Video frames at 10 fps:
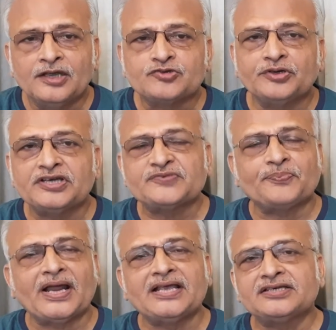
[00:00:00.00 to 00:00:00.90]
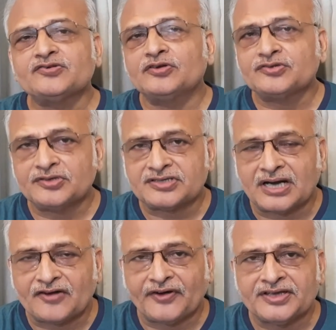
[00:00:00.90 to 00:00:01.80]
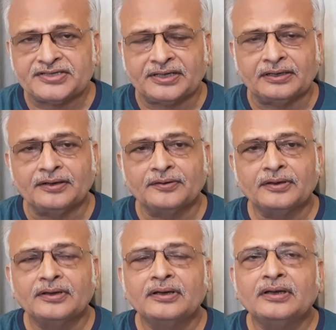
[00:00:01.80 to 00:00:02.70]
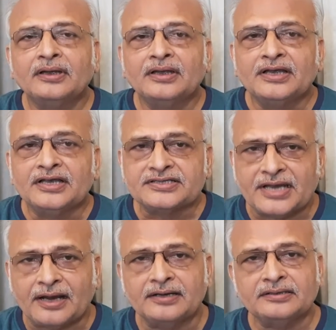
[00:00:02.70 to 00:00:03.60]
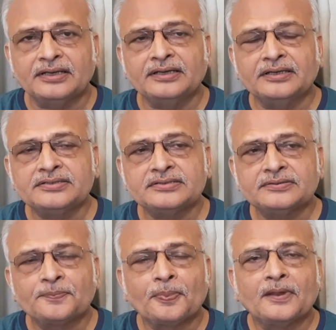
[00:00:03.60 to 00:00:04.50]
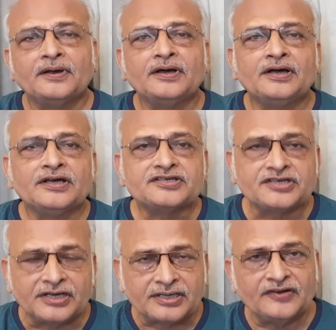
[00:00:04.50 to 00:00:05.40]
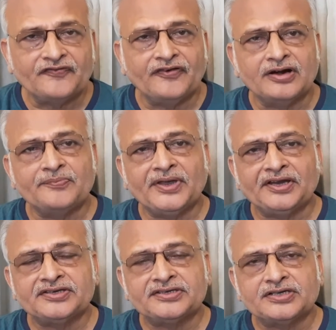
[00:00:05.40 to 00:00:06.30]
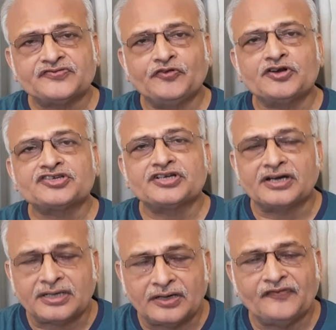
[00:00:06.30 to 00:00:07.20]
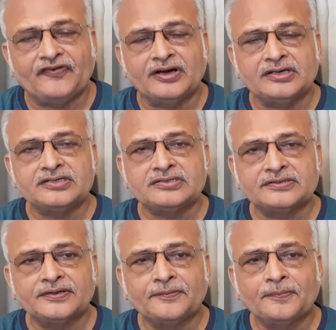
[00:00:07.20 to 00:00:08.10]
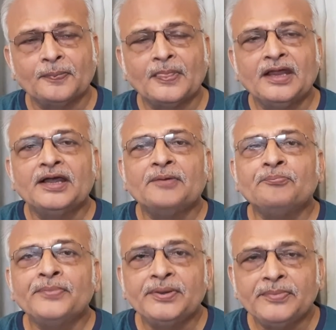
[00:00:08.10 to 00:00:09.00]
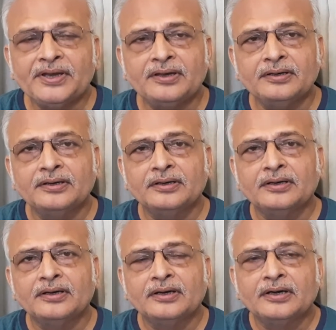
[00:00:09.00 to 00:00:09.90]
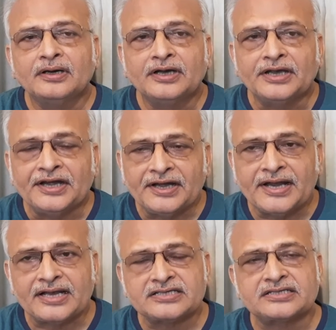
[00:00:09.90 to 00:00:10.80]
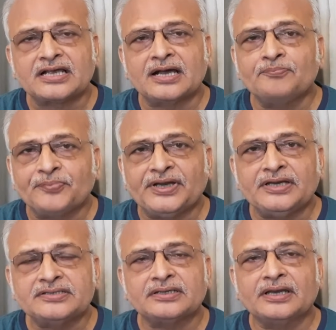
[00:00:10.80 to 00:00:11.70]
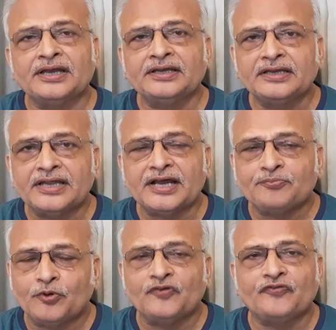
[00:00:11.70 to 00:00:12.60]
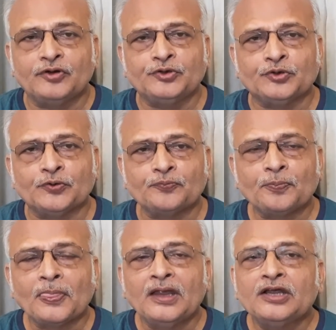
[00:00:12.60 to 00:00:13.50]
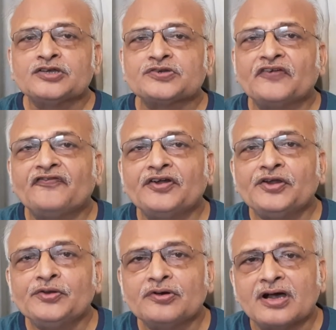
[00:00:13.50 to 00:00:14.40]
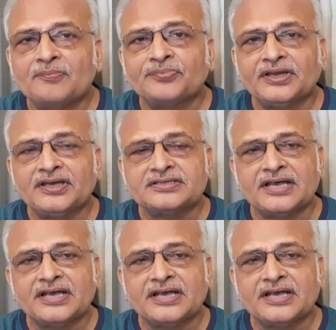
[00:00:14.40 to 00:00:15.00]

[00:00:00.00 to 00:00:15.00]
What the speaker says: So its prices also start rising. Second thing is, certain fund managers for certain funds mimic index companies in their portfolio. So if a new company is